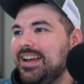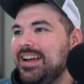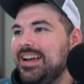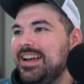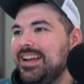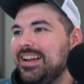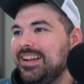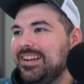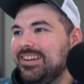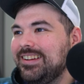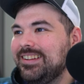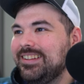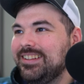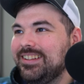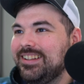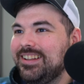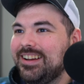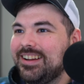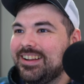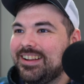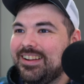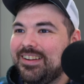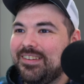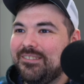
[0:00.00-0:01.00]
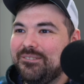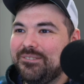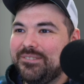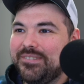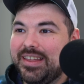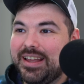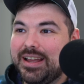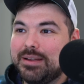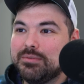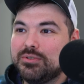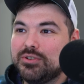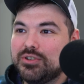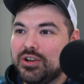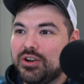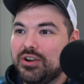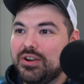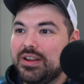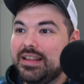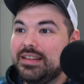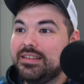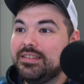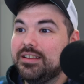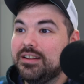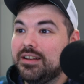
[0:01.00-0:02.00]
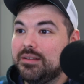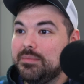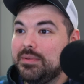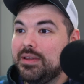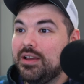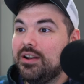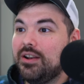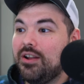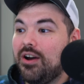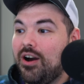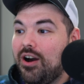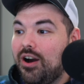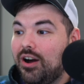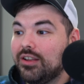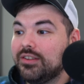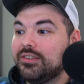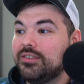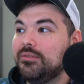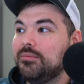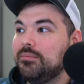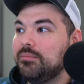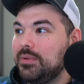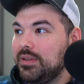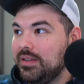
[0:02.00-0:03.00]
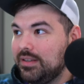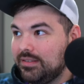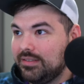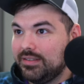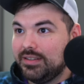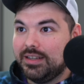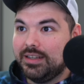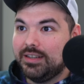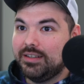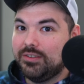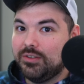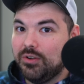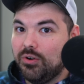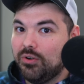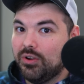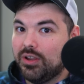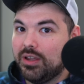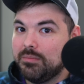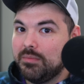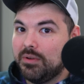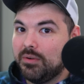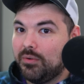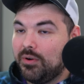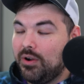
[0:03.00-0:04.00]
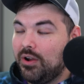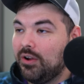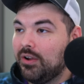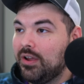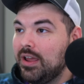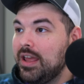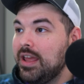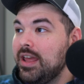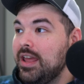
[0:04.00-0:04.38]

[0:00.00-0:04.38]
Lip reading: Good luck. Like, I'm sure it's going to be an awesome PC. Don't get me wrong.